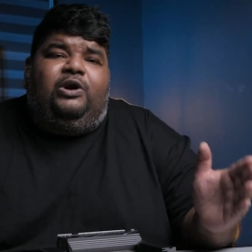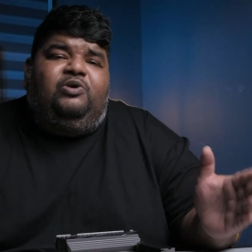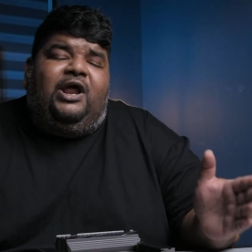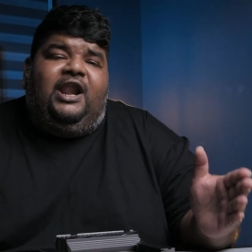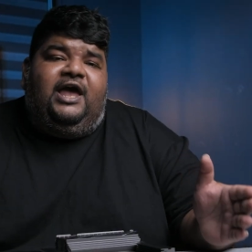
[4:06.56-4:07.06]
what
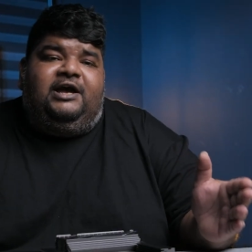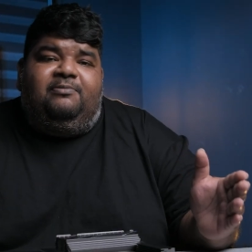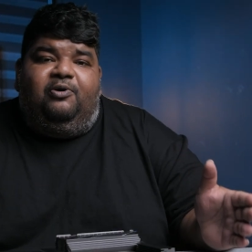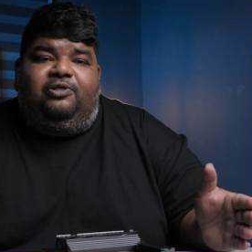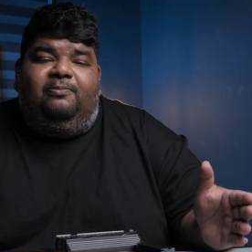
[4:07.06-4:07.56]
do I like
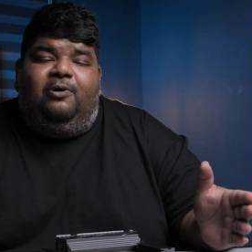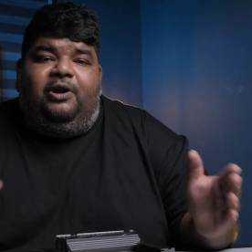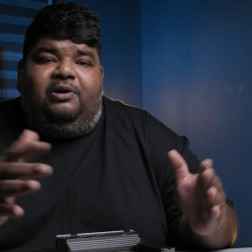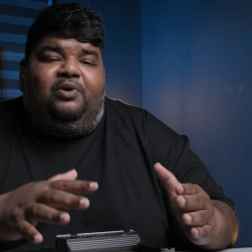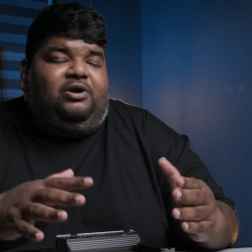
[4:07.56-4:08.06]
about the
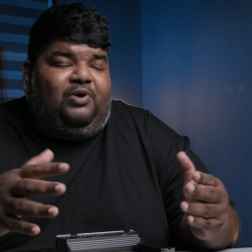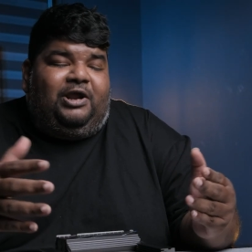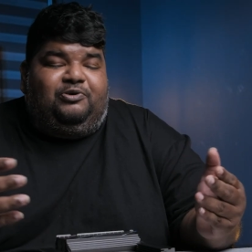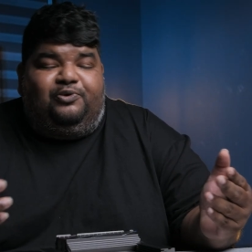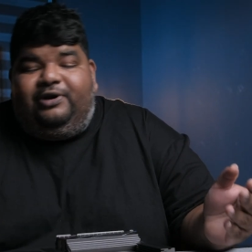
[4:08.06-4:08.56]
board and what do
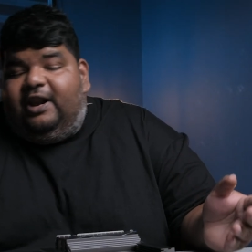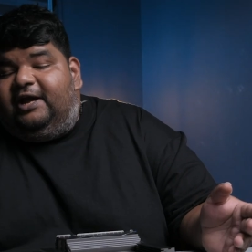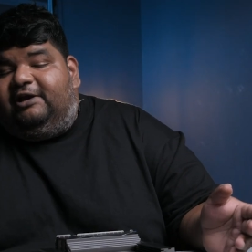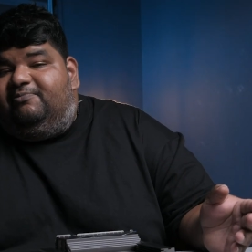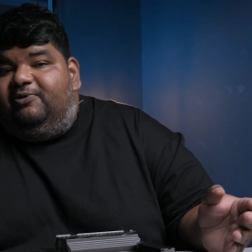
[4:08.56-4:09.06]
I don't
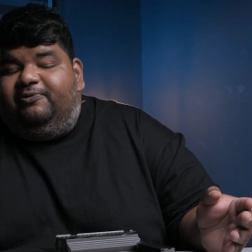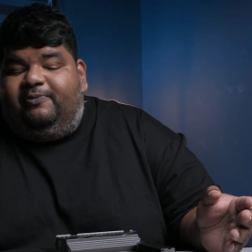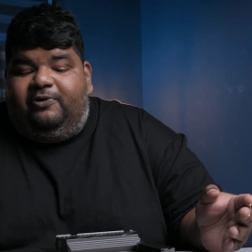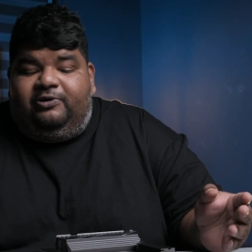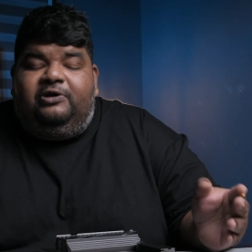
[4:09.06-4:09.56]
like about the
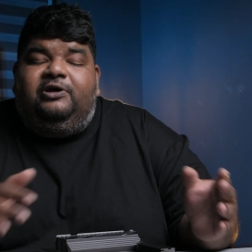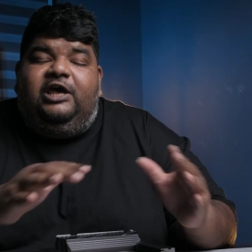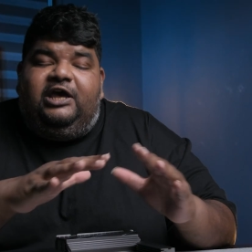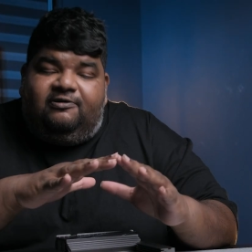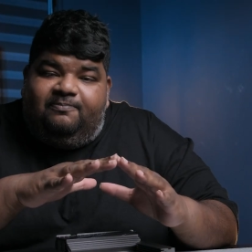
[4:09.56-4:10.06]
board?
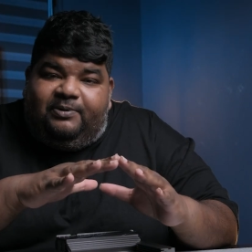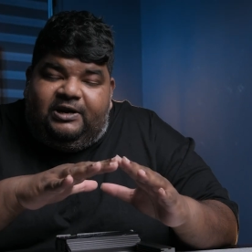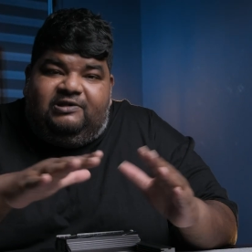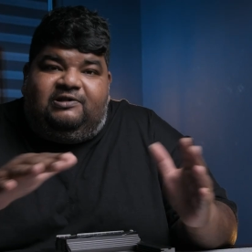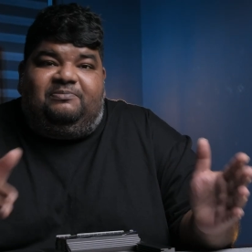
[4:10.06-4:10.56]
It's
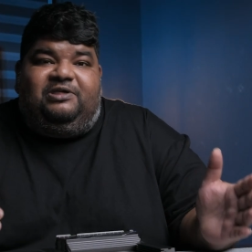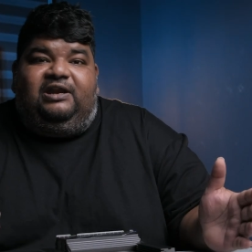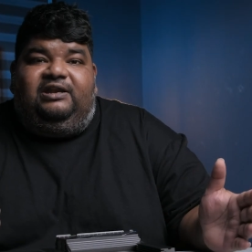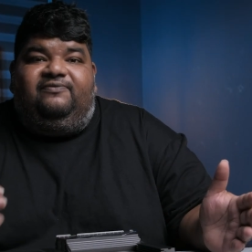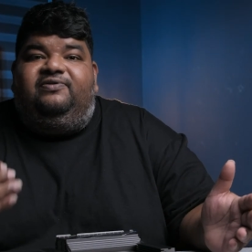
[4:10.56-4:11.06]
pretty
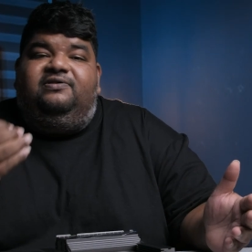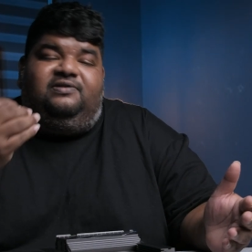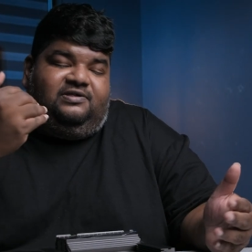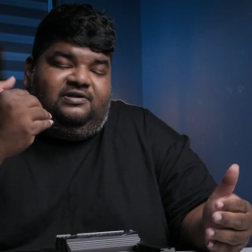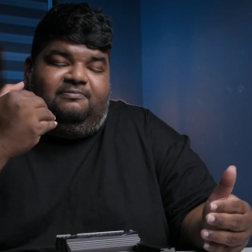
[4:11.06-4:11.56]
subjective. This
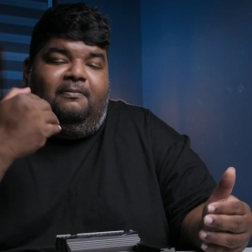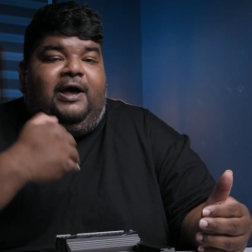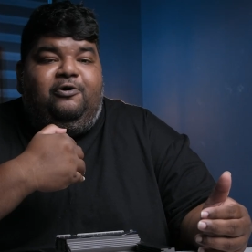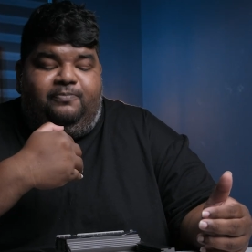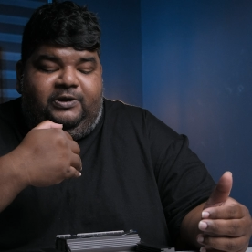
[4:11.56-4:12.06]
is just
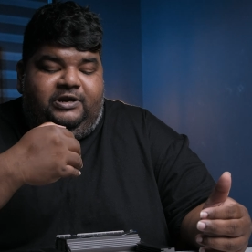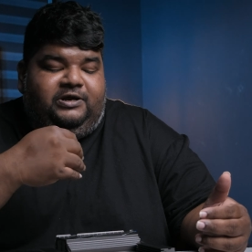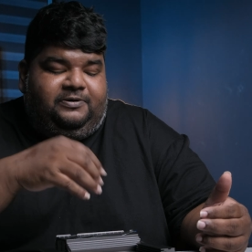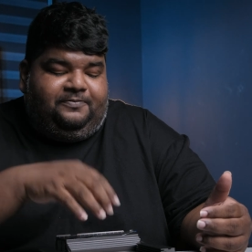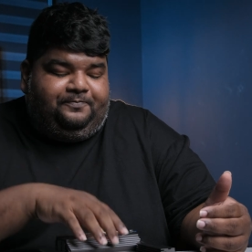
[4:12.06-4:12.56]
my
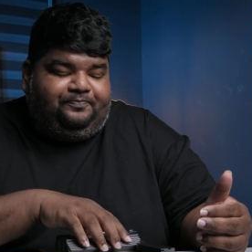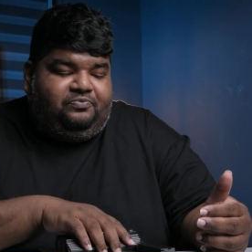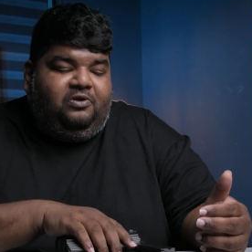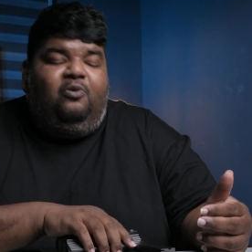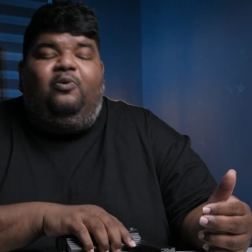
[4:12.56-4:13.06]
opinion.
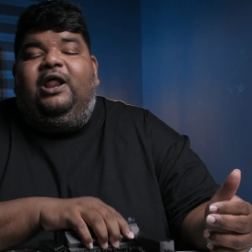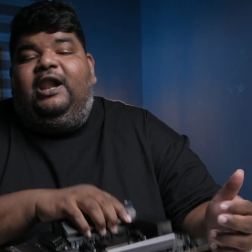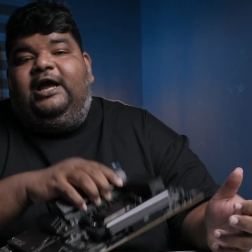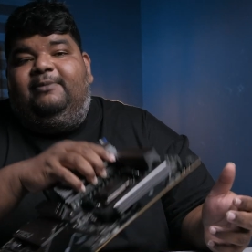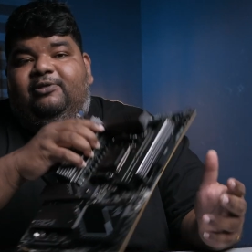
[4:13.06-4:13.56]
What I
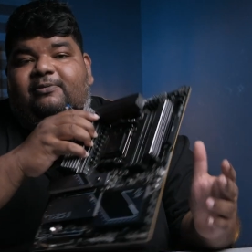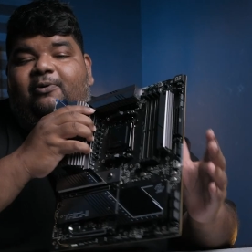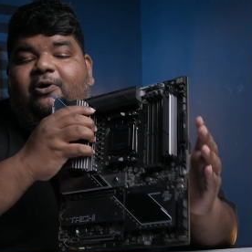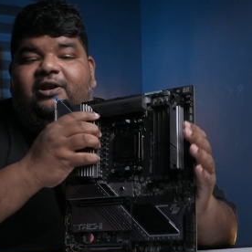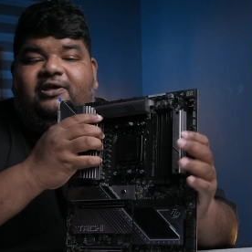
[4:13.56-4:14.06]
like about the
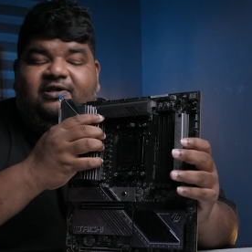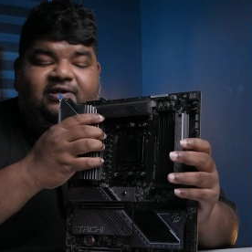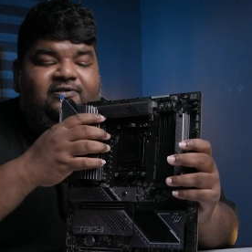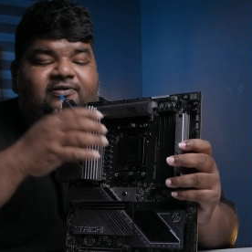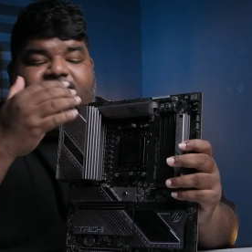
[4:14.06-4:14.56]
board
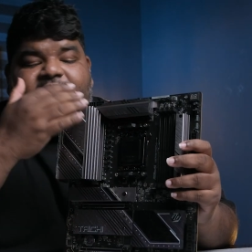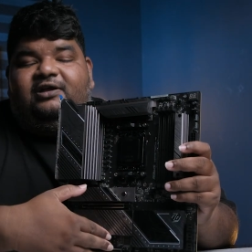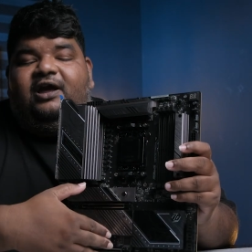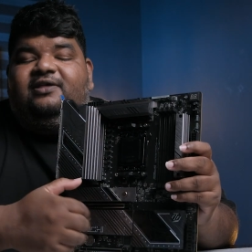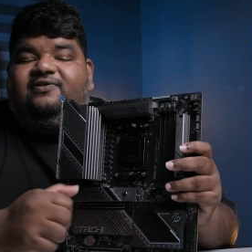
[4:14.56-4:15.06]
is
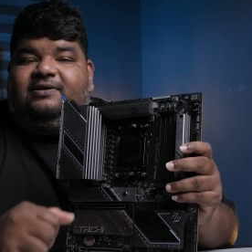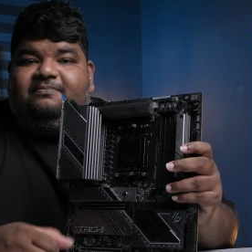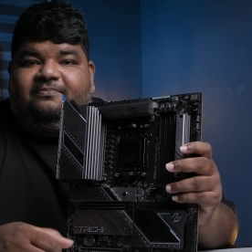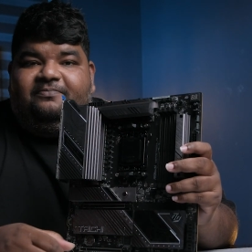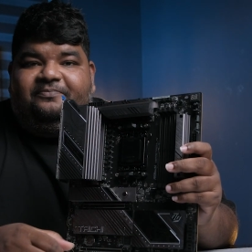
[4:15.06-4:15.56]
the color scheme.